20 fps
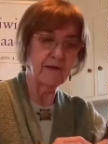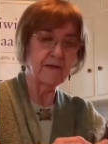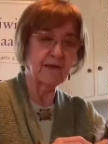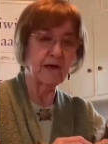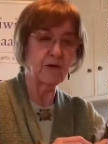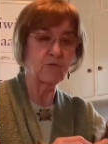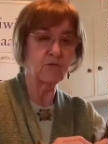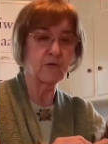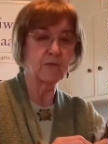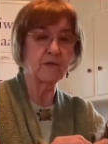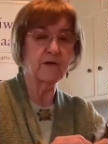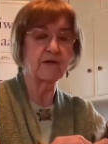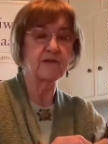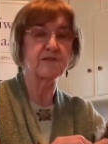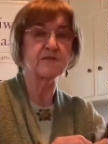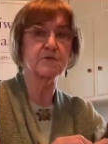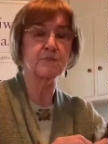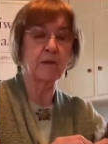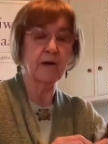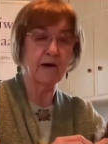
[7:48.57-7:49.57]
they will be
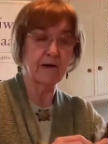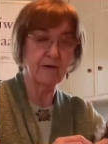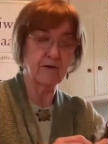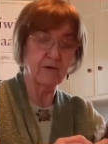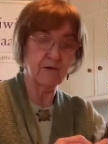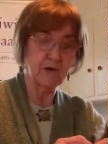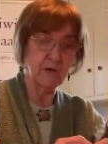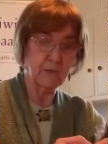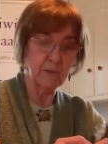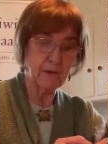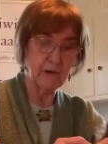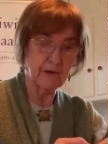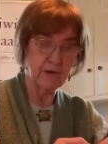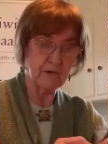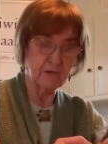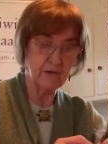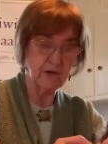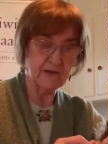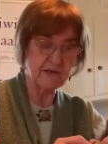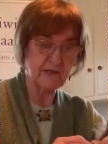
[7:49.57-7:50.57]
inspired by
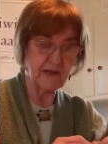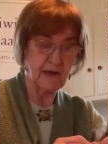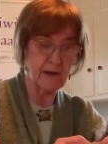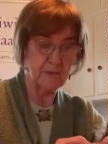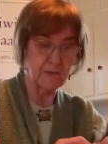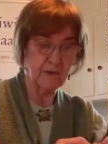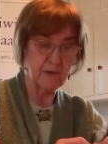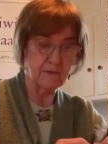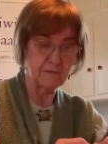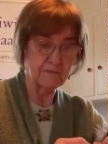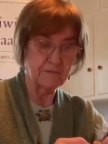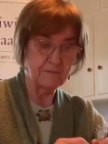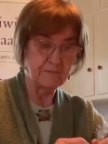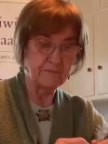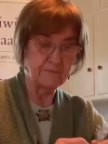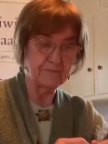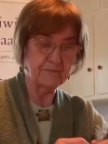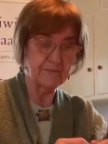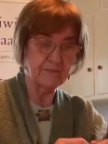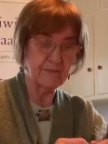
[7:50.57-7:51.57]
your example.
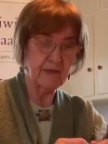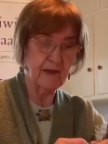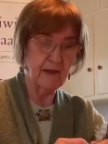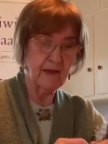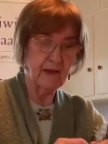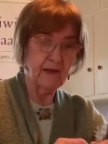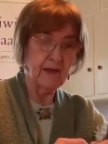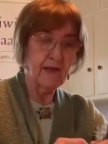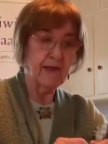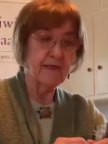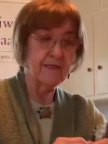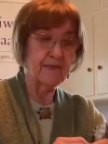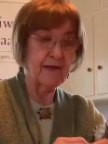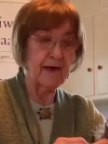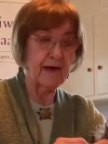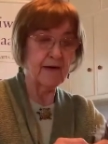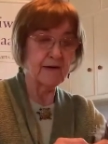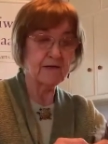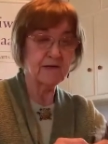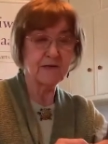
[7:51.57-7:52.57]

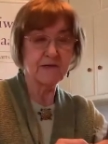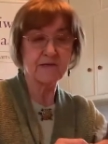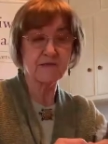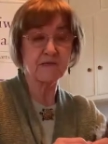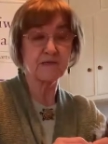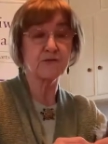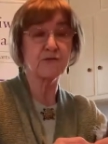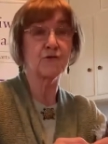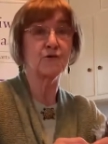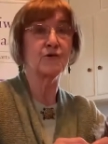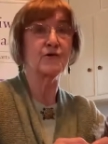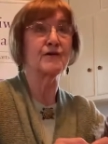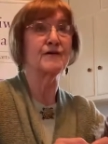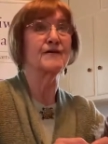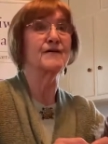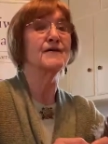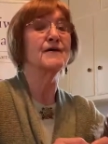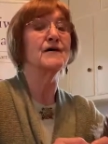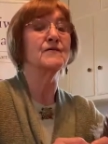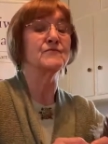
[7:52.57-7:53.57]
That is the
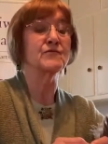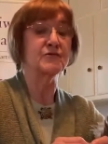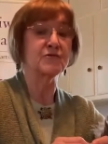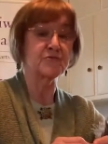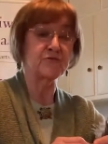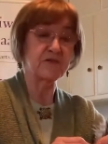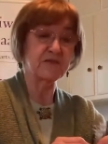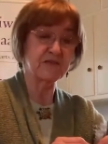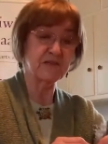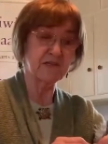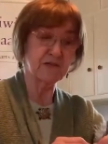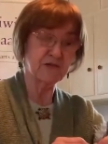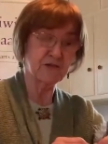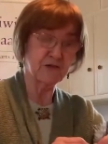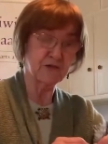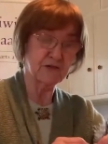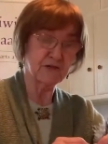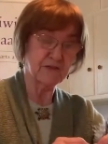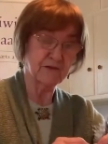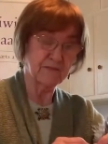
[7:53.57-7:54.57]
story of the three
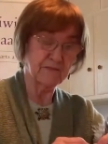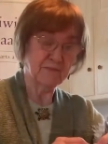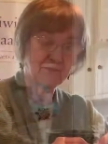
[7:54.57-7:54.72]
sisters.